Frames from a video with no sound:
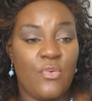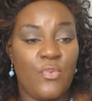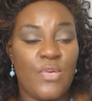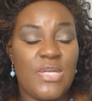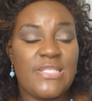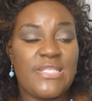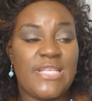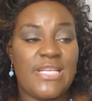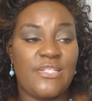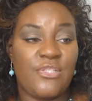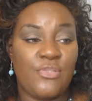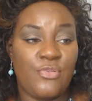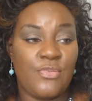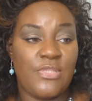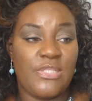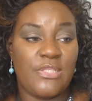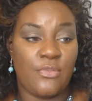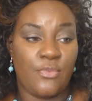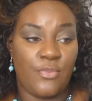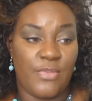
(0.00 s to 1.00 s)
ones I
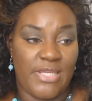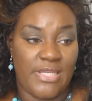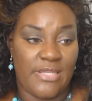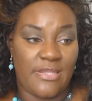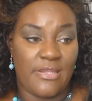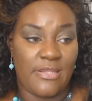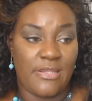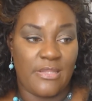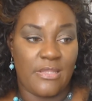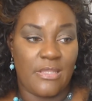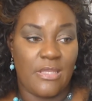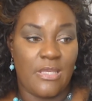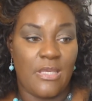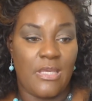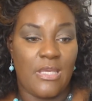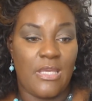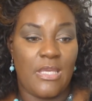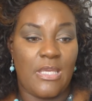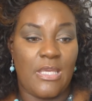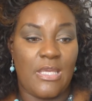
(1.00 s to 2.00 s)
do deal with,
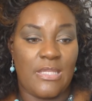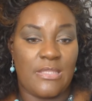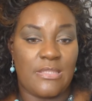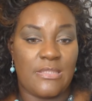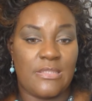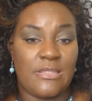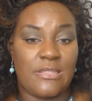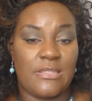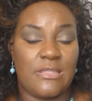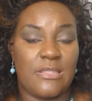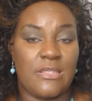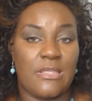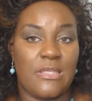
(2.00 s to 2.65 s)
it's